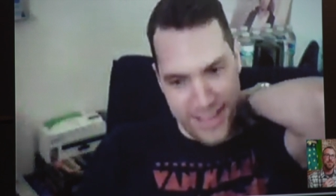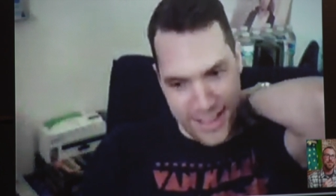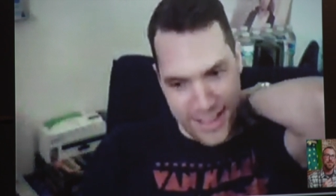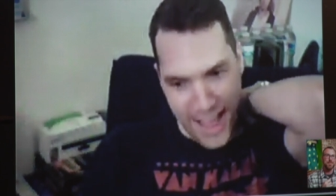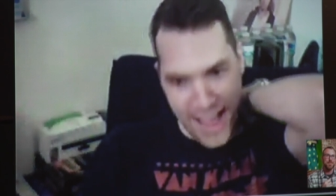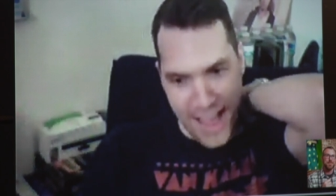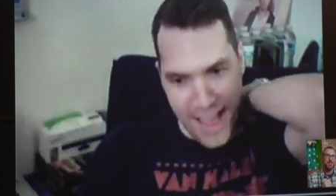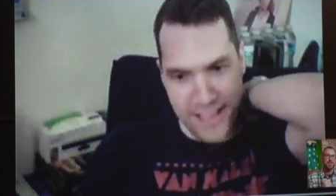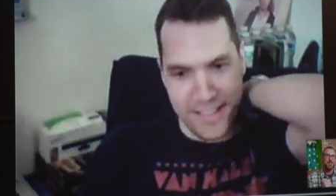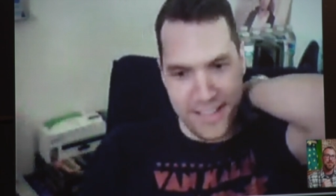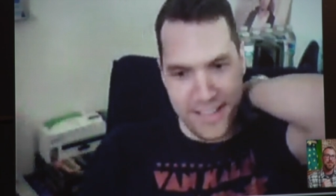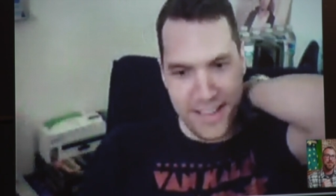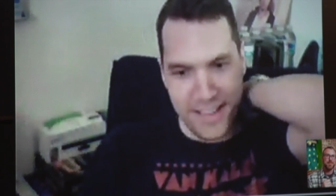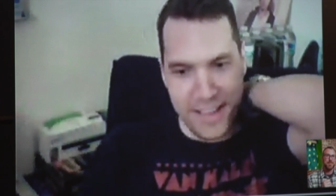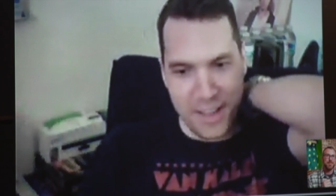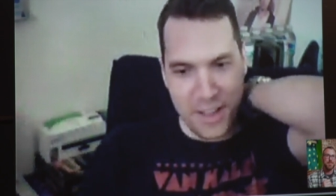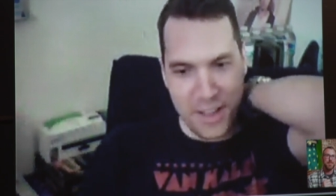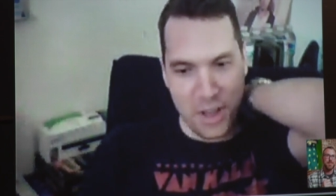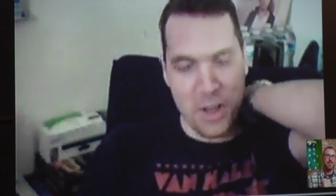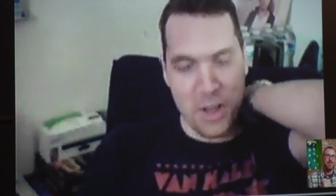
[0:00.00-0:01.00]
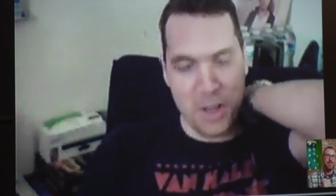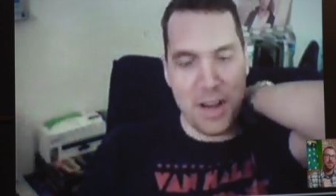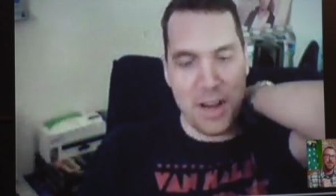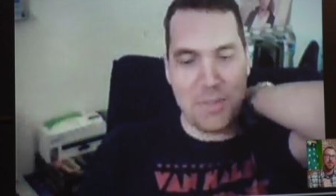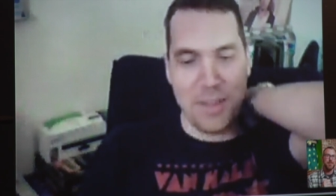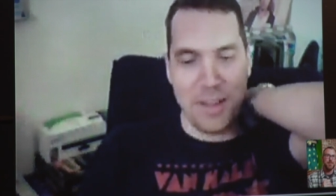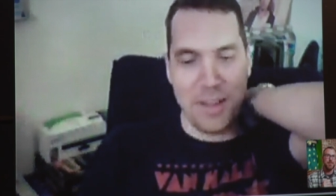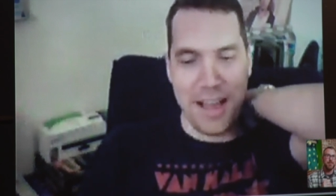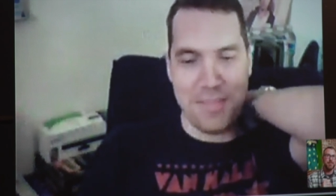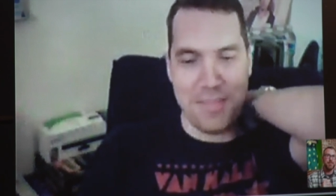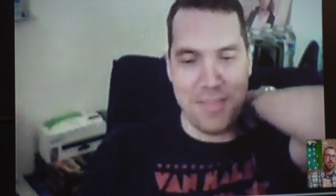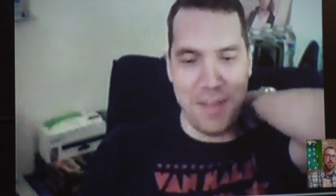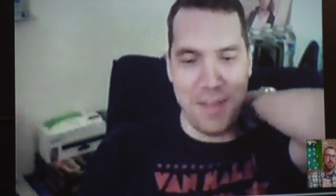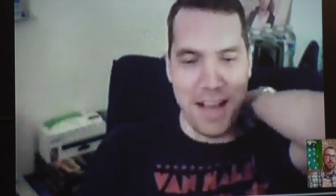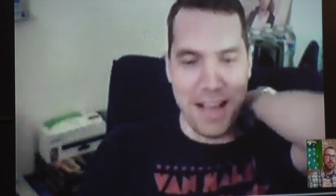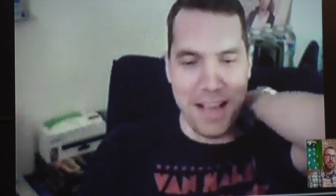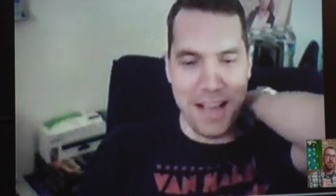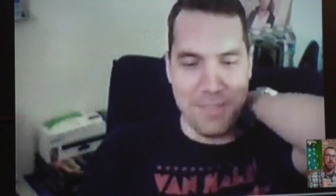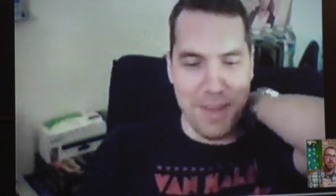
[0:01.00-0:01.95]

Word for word: I did it. Good. I'm glad my